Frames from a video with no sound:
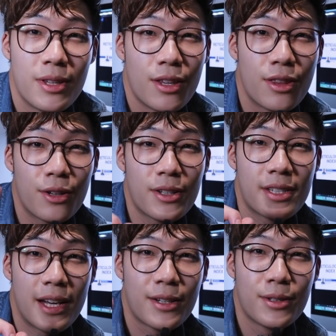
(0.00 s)
the third
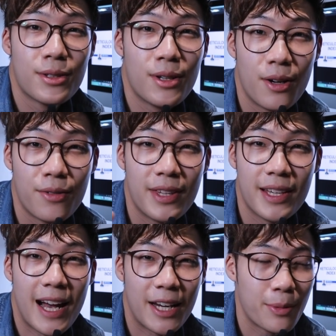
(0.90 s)
cycle of
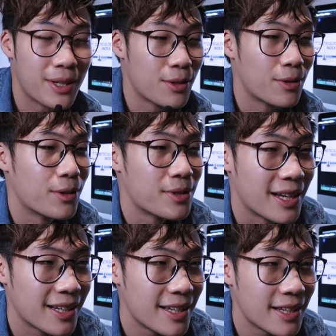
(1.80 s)
the Animedoro
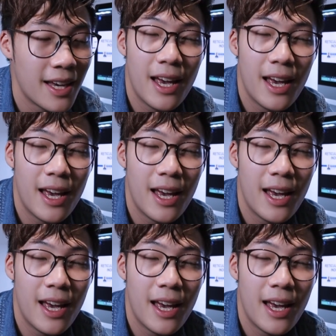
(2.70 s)
technique,